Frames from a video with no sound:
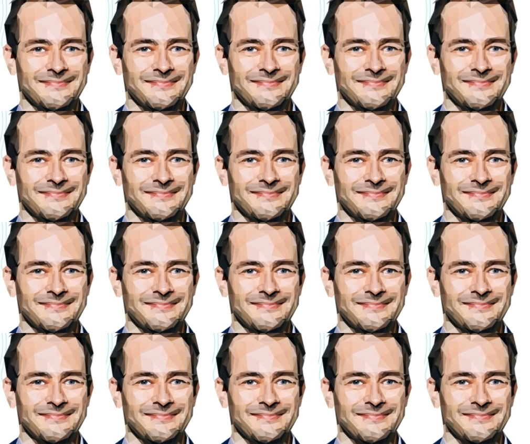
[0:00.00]

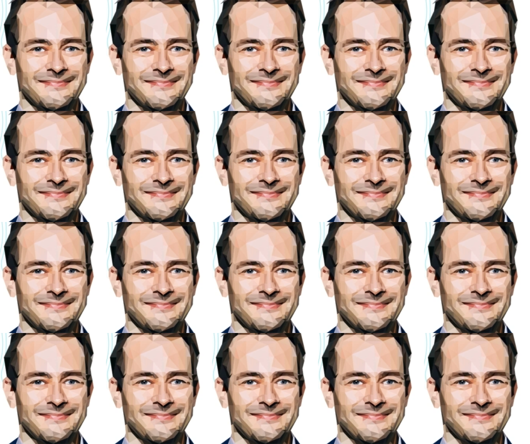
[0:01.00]

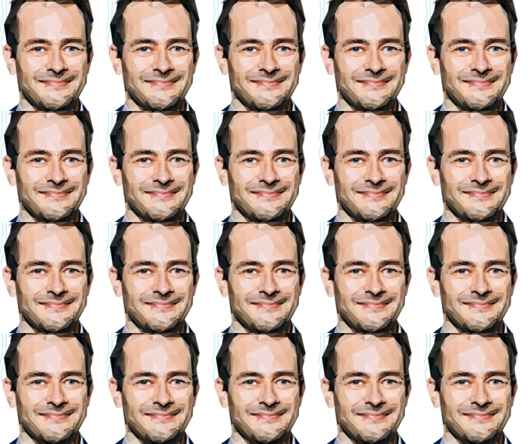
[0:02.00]

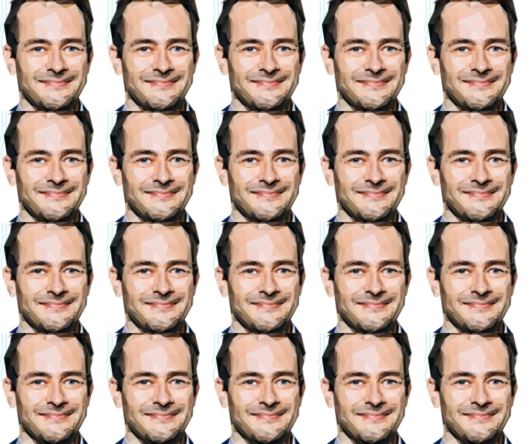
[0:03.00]

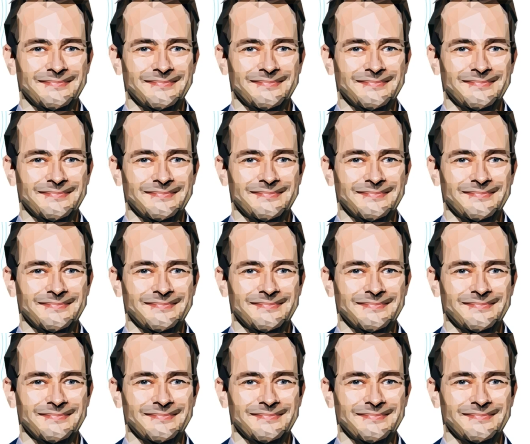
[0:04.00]
(no lip movement)